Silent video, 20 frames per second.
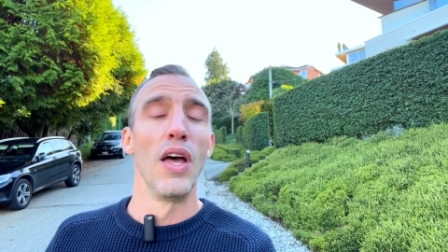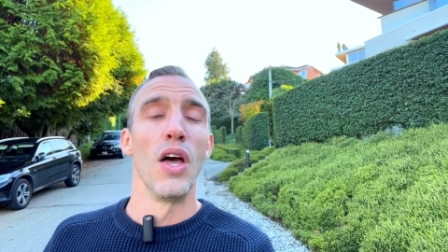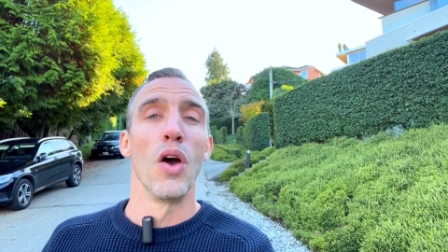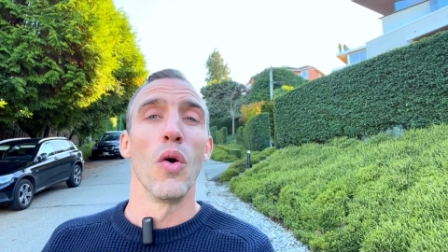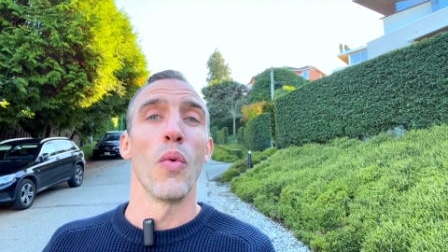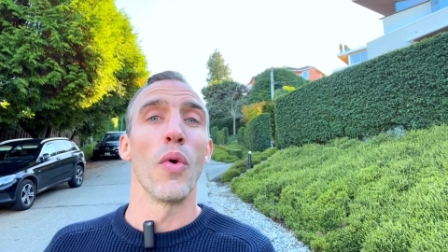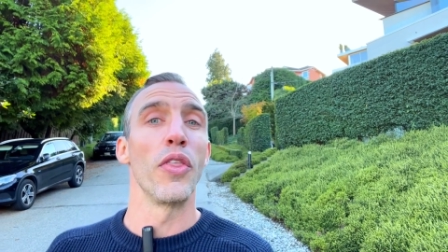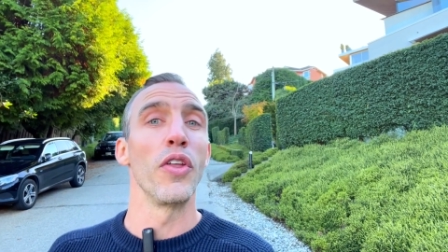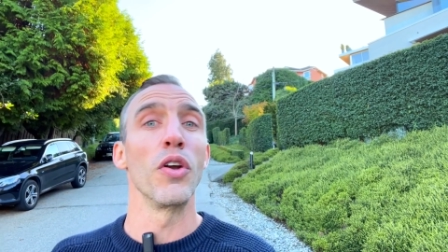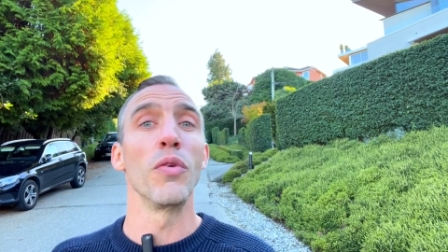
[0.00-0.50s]

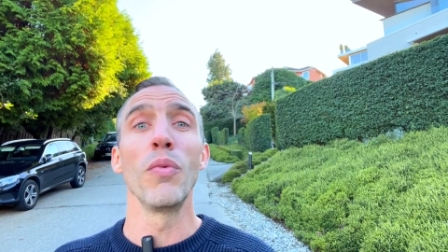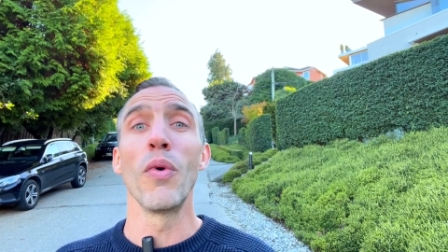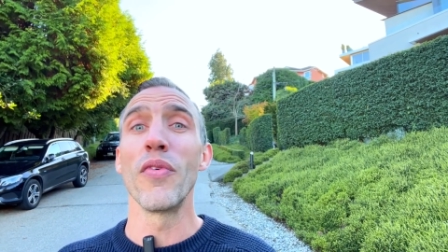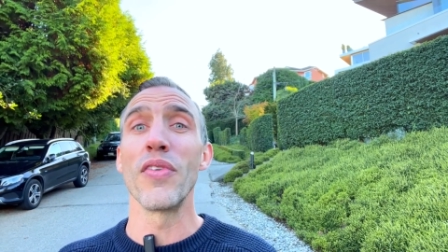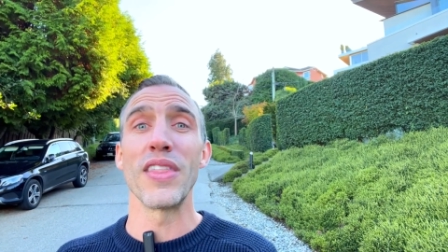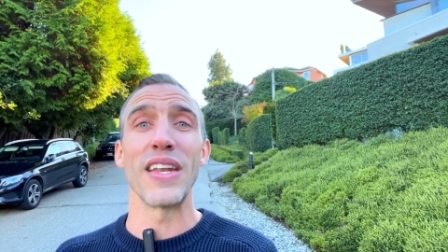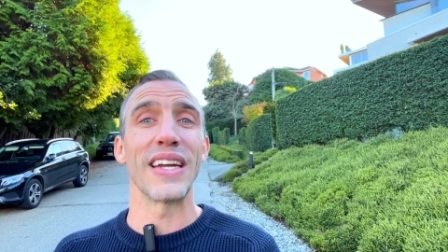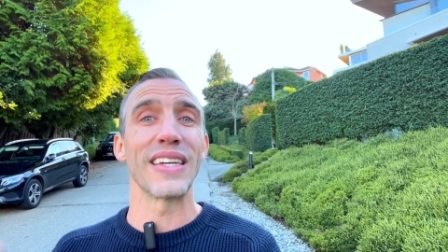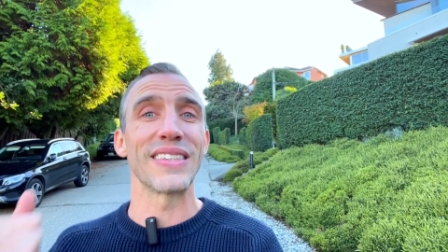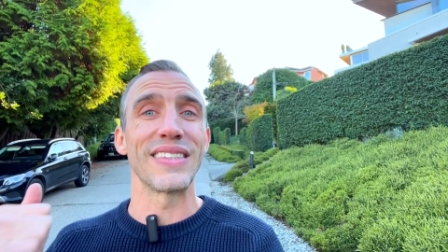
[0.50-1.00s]
whether you're
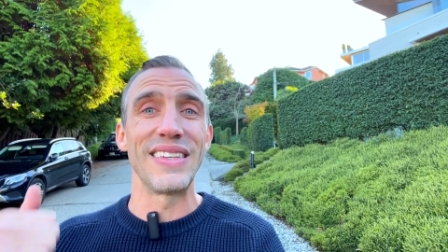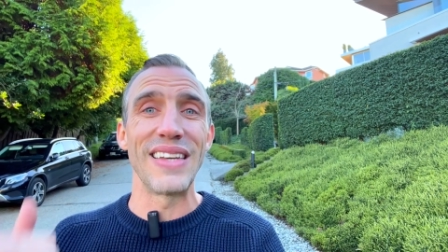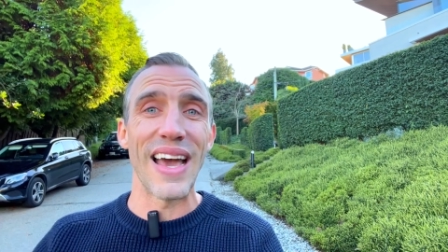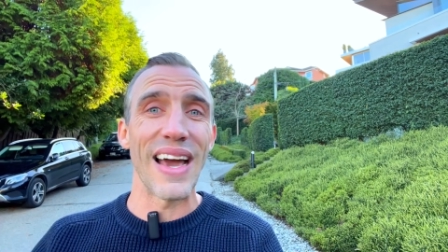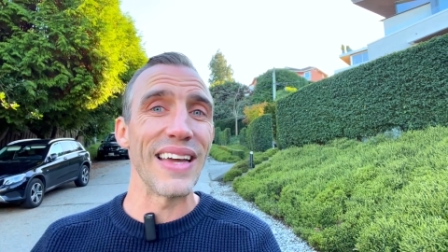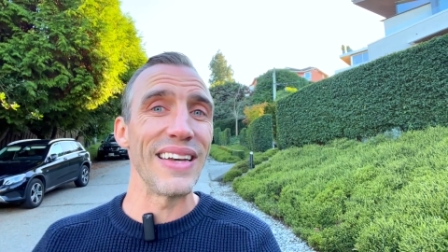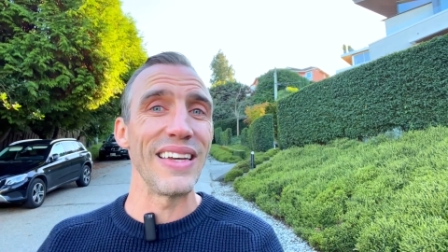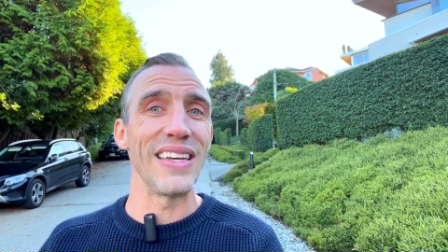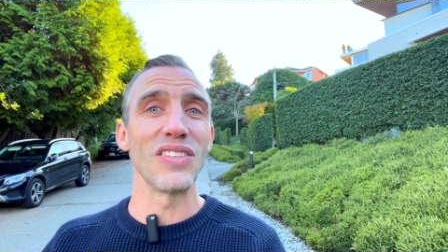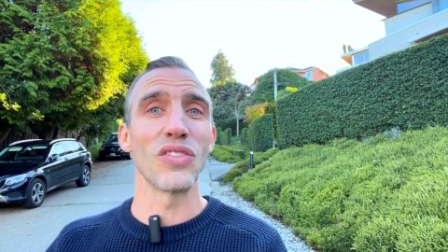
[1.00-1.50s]
moving the next
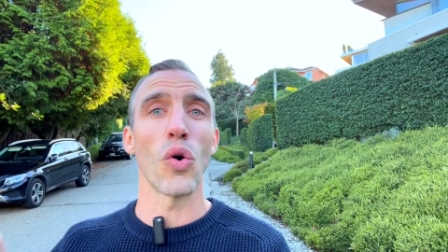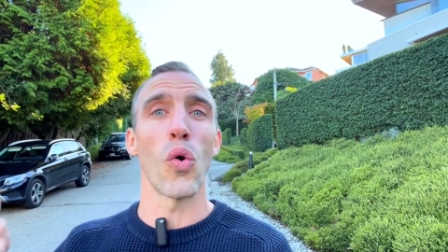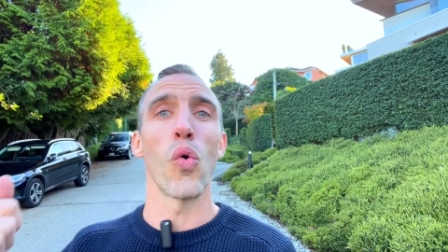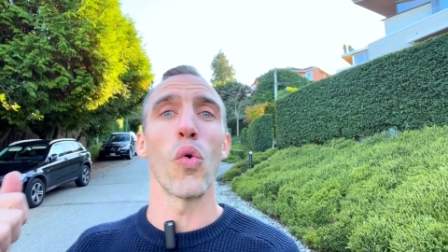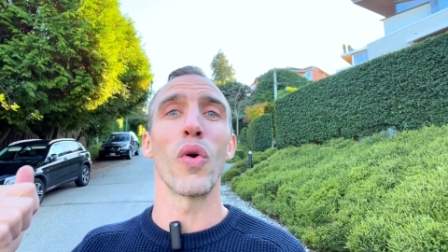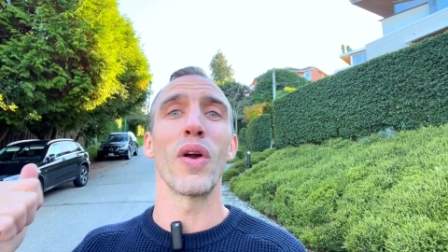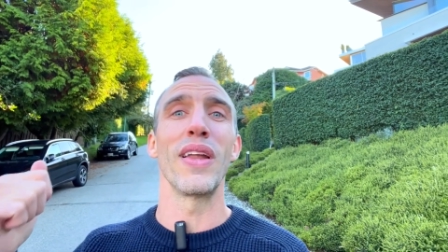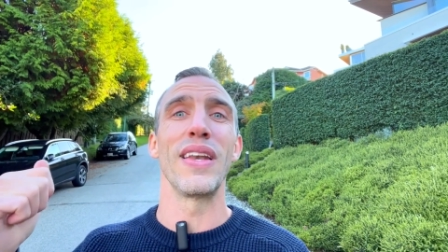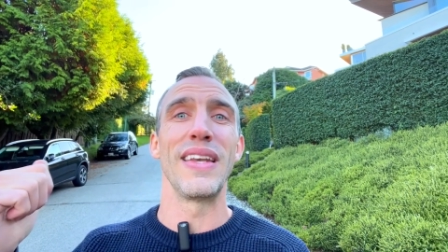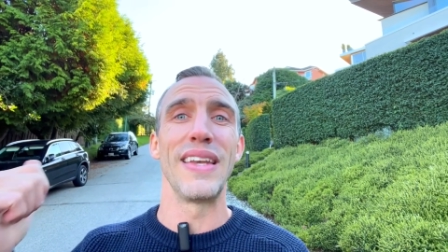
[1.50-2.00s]
9 days
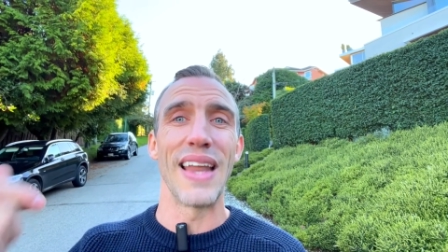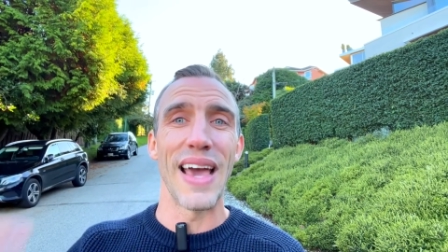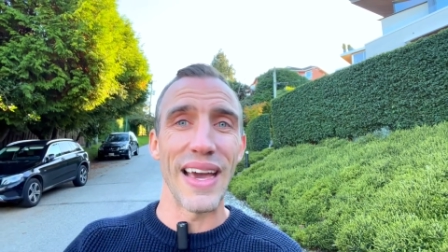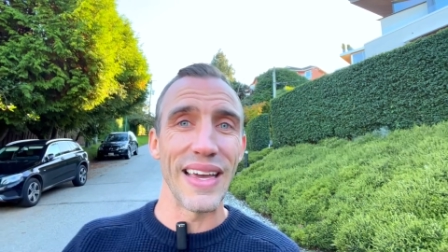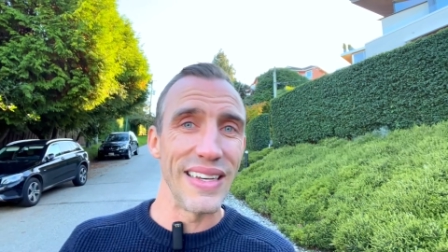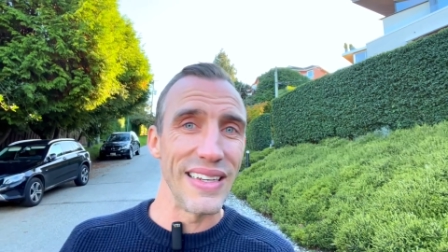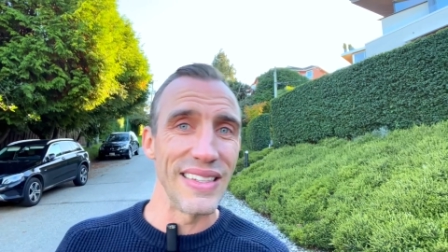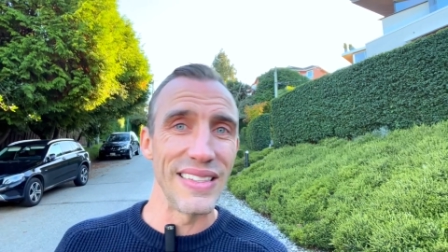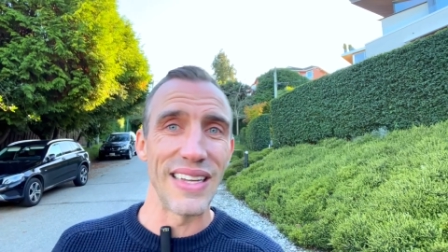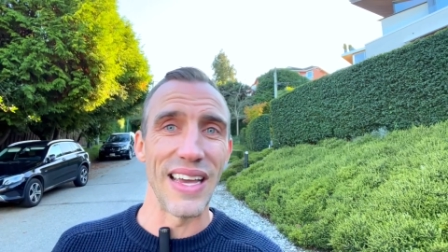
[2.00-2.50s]
or
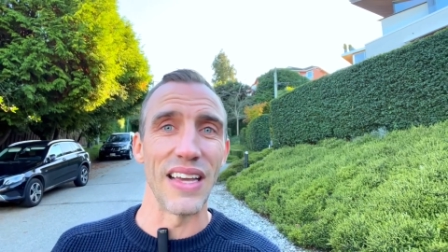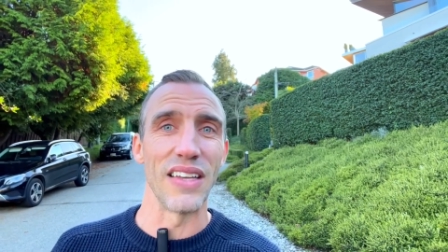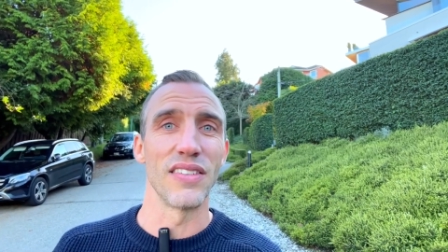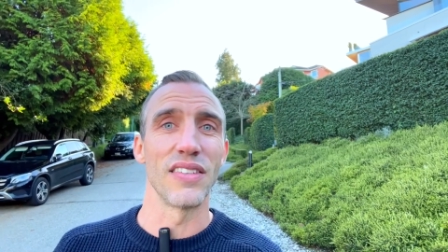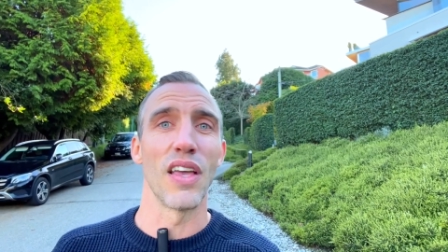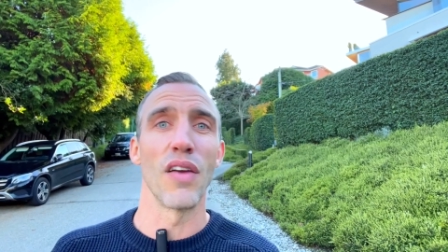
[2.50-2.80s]
90 days,